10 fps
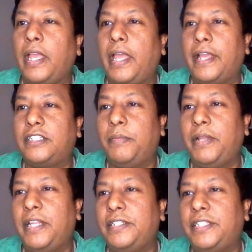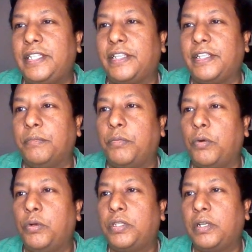XML and JSON
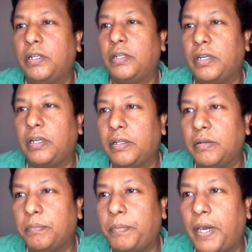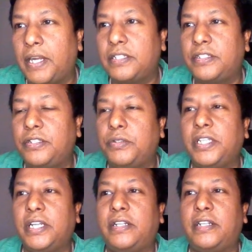both parsed
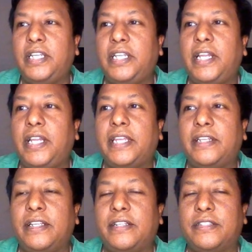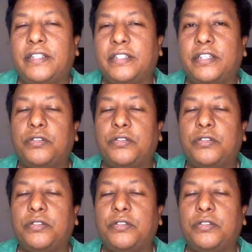using a tree-like data structure.